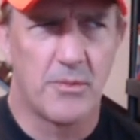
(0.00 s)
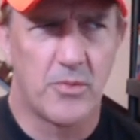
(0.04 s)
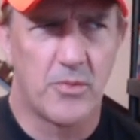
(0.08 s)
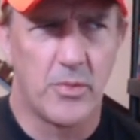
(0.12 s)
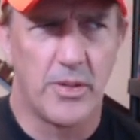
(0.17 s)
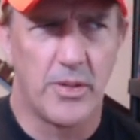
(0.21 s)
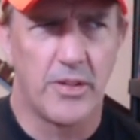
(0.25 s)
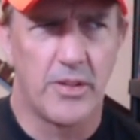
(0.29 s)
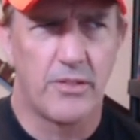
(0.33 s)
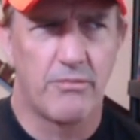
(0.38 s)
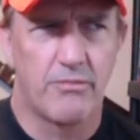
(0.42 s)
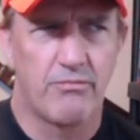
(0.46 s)

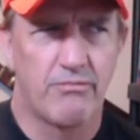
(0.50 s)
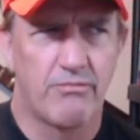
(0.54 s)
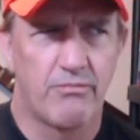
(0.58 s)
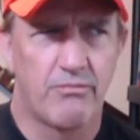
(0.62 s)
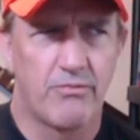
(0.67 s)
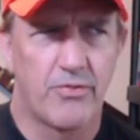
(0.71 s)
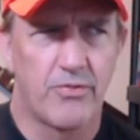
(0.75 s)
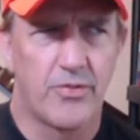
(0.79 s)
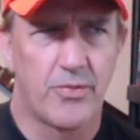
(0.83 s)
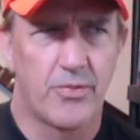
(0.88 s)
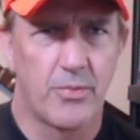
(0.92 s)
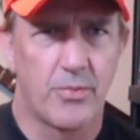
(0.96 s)
between
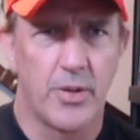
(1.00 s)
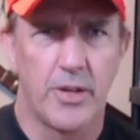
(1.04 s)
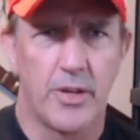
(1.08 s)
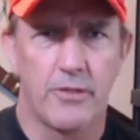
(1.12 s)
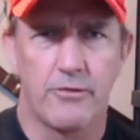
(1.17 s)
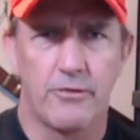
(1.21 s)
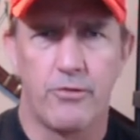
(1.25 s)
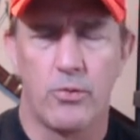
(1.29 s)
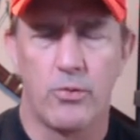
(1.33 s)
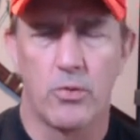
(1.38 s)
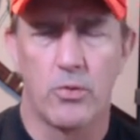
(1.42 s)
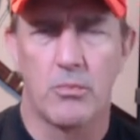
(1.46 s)
3
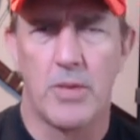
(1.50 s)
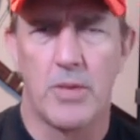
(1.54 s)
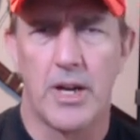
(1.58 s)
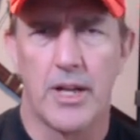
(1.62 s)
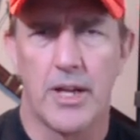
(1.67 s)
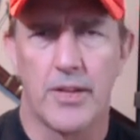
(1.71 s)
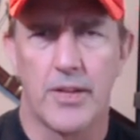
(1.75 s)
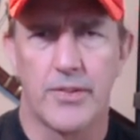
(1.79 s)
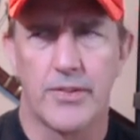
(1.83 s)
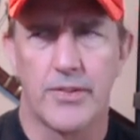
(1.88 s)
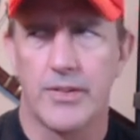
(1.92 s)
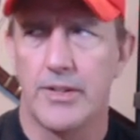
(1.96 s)
and 4
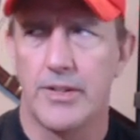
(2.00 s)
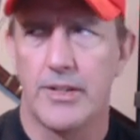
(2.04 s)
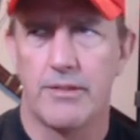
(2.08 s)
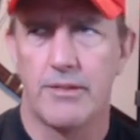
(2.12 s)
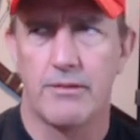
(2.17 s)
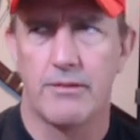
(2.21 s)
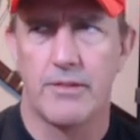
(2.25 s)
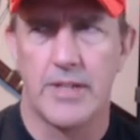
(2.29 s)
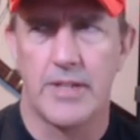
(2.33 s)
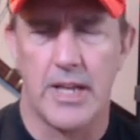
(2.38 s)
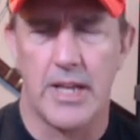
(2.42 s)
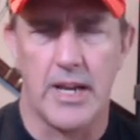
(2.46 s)
miles a
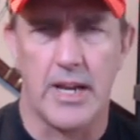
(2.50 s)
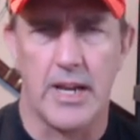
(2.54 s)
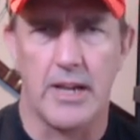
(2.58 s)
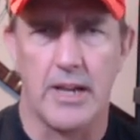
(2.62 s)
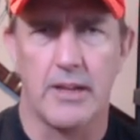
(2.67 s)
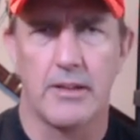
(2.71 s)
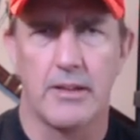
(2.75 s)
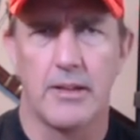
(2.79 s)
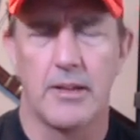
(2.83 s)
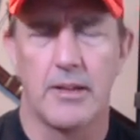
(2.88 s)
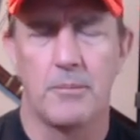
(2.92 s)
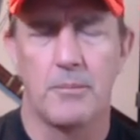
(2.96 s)

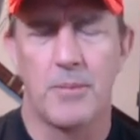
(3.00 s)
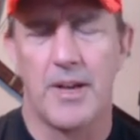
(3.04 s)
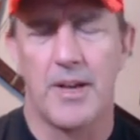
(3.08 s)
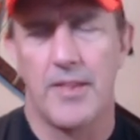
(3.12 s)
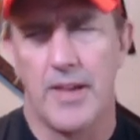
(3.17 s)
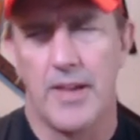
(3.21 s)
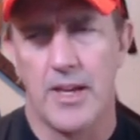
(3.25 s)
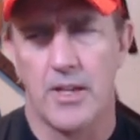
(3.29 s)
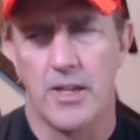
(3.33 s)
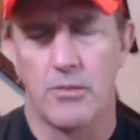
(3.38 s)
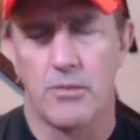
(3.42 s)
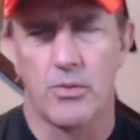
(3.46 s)
day, and by
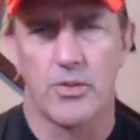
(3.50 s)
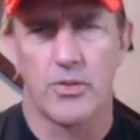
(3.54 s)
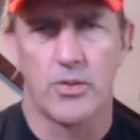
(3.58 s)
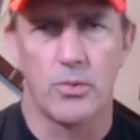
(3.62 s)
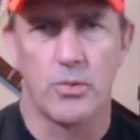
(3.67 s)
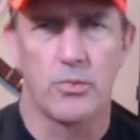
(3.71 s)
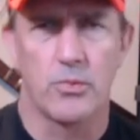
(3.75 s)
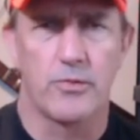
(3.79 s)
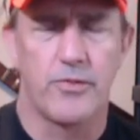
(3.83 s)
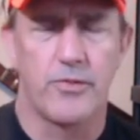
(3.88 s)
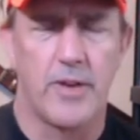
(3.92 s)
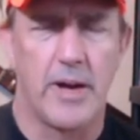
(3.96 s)
the end we were
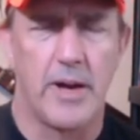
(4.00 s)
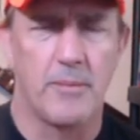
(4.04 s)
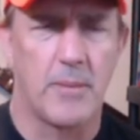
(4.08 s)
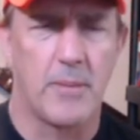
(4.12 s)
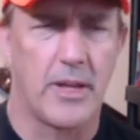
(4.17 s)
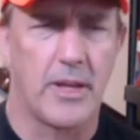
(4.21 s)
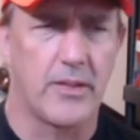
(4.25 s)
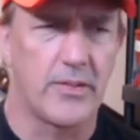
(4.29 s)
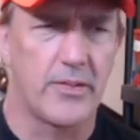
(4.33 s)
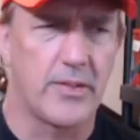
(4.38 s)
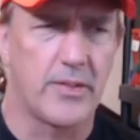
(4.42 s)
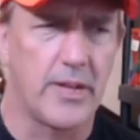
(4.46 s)
doing 5
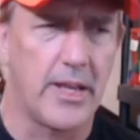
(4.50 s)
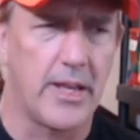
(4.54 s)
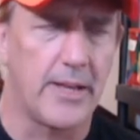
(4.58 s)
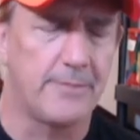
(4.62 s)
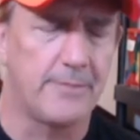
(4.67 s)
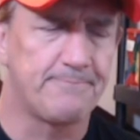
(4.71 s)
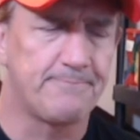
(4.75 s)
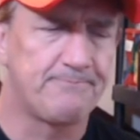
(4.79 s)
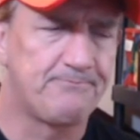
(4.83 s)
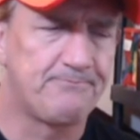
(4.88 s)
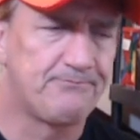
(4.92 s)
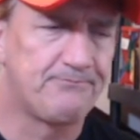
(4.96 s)
miles a day.
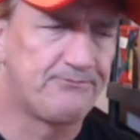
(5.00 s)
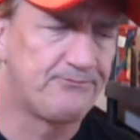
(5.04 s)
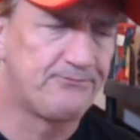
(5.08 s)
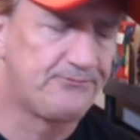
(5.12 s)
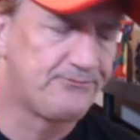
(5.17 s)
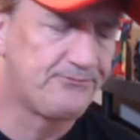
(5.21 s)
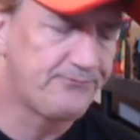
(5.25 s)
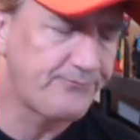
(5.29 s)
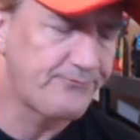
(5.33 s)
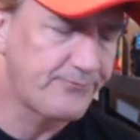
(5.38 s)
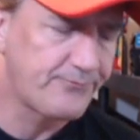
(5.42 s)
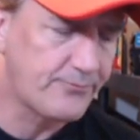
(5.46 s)

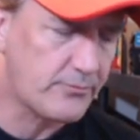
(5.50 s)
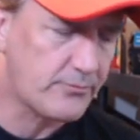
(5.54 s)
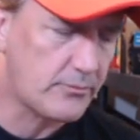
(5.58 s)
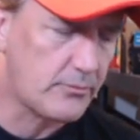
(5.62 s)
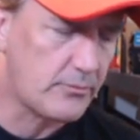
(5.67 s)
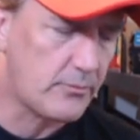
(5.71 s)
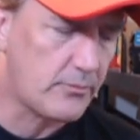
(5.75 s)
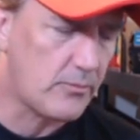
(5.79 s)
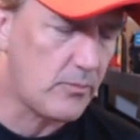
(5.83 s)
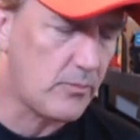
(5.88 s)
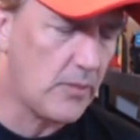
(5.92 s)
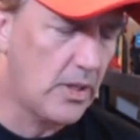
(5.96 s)

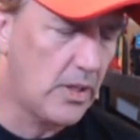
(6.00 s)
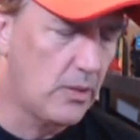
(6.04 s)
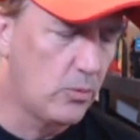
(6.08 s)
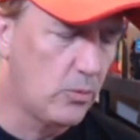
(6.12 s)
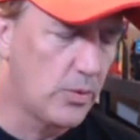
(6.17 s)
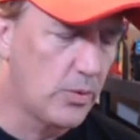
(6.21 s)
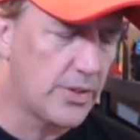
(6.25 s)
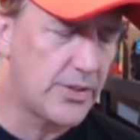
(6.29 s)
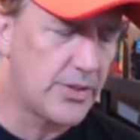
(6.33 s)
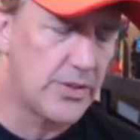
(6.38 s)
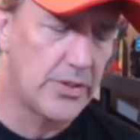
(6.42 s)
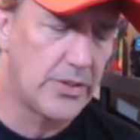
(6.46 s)

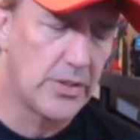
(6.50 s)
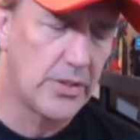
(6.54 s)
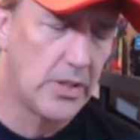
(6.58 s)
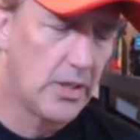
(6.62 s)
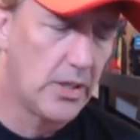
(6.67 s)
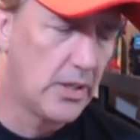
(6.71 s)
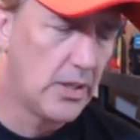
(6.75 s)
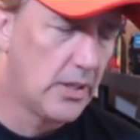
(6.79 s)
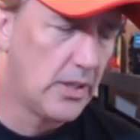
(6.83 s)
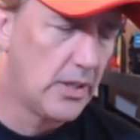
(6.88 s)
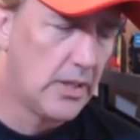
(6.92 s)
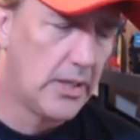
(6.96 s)
Which,
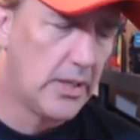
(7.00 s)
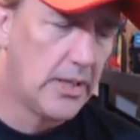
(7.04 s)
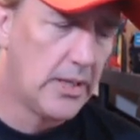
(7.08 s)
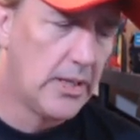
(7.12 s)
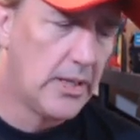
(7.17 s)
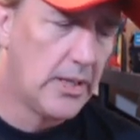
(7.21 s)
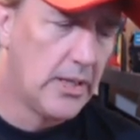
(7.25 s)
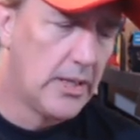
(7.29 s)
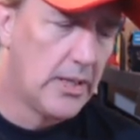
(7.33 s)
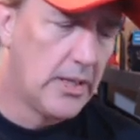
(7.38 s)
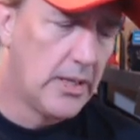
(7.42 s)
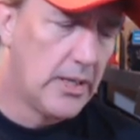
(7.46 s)

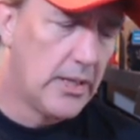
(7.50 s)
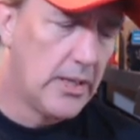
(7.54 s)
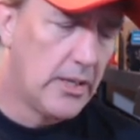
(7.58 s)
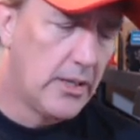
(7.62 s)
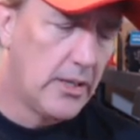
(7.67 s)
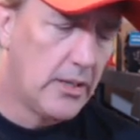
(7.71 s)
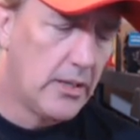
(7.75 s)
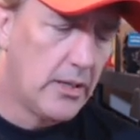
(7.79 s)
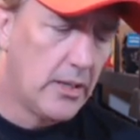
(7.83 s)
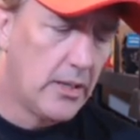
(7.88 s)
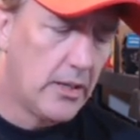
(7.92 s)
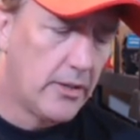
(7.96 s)

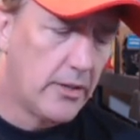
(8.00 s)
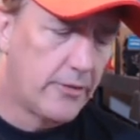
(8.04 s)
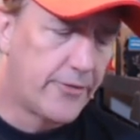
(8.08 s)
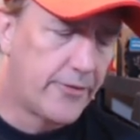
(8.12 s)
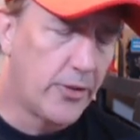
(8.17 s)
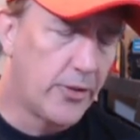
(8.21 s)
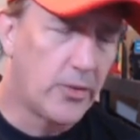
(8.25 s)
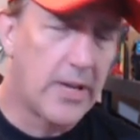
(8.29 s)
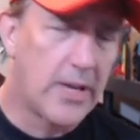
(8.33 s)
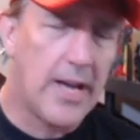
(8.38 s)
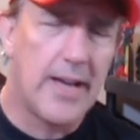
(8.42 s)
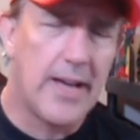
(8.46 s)
for
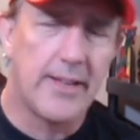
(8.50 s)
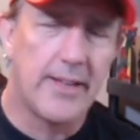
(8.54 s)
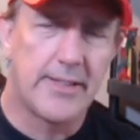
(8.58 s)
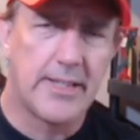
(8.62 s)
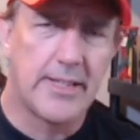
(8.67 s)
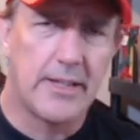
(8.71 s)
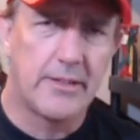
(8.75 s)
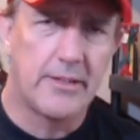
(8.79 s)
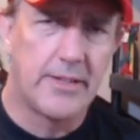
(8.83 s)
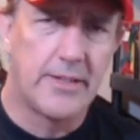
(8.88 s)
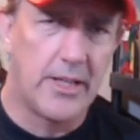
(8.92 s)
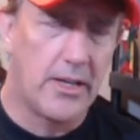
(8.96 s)
you guys
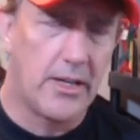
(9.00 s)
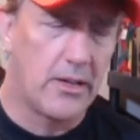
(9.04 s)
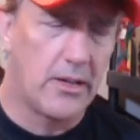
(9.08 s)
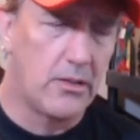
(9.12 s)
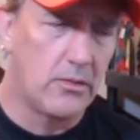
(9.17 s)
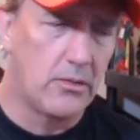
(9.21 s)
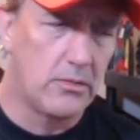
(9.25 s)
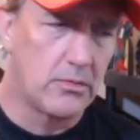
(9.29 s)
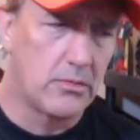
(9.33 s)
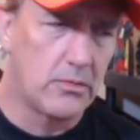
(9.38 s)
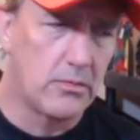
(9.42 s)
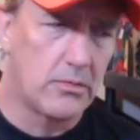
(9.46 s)
out there
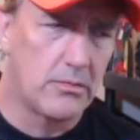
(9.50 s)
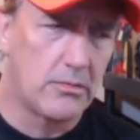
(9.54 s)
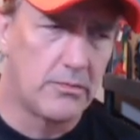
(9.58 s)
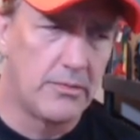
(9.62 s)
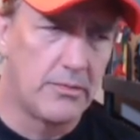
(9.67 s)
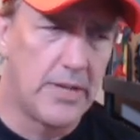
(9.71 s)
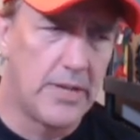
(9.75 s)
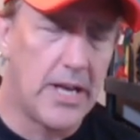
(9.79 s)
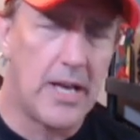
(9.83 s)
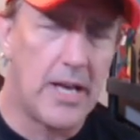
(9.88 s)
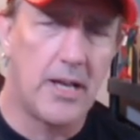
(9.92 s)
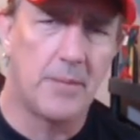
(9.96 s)
who are
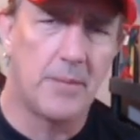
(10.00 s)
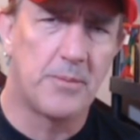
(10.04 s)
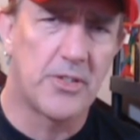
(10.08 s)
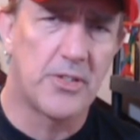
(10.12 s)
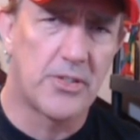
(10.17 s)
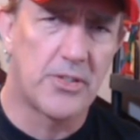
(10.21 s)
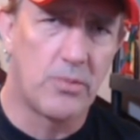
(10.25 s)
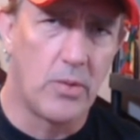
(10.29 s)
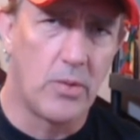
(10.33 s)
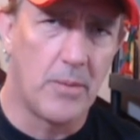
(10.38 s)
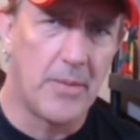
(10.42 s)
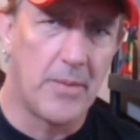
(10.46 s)
not up to
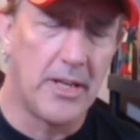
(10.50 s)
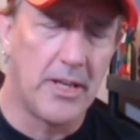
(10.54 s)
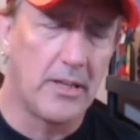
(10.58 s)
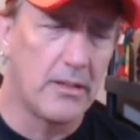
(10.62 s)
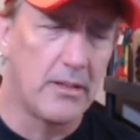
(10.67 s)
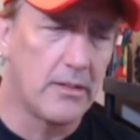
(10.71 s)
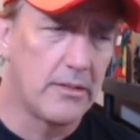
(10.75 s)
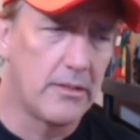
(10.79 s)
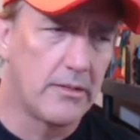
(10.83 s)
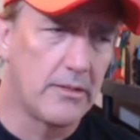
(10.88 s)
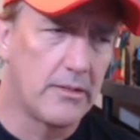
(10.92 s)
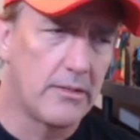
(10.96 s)
swimming,
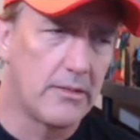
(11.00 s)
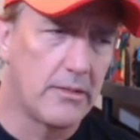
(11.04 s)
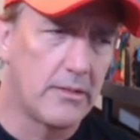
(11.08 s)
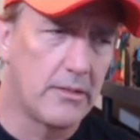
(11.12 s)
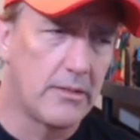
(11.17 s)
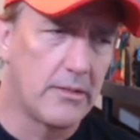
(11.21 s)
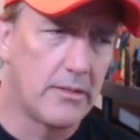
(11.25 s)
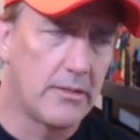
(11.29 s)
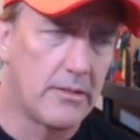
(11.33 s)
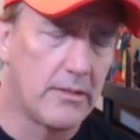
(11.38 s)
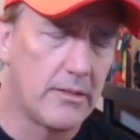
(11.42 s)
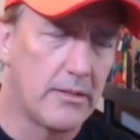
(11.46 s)

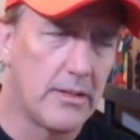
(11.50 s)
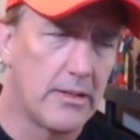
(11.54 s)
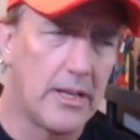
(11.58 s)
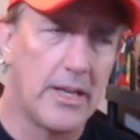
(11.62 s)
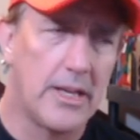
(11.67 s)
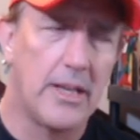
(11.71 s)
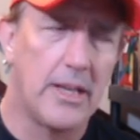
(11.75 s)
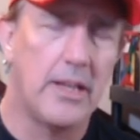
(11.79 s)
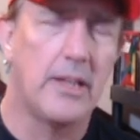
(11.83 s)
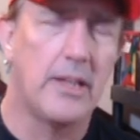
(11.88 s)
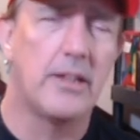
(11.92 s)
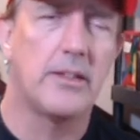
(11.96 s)

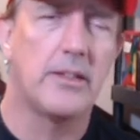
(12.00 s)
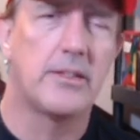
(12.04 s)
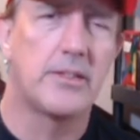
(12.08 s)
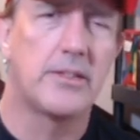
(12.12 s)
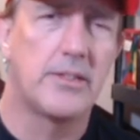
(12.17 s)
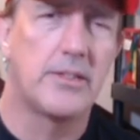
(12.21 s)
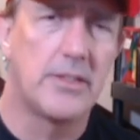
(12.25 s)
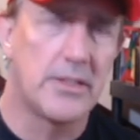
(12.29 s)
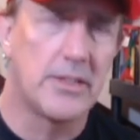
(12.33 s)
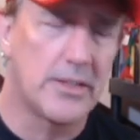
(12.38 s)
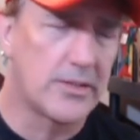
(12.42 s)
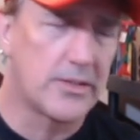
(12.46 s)
that is
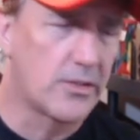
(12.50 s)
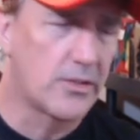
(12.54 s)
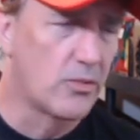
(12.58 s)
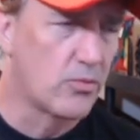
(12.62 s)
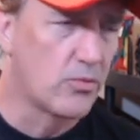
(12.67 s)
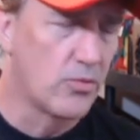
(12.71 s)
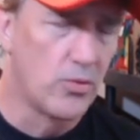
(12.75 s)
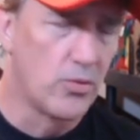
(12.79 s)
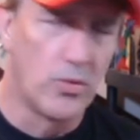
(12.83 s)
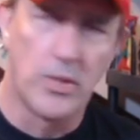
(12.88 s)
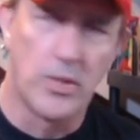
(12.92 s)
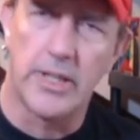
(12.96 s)
just
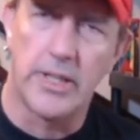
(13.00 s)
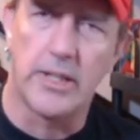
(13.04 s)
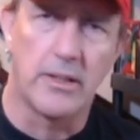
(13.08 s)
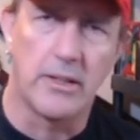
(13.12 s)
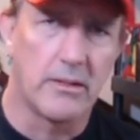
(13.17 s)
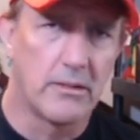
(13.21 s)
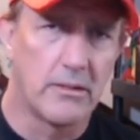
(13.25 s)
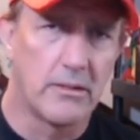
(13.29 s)
grueling.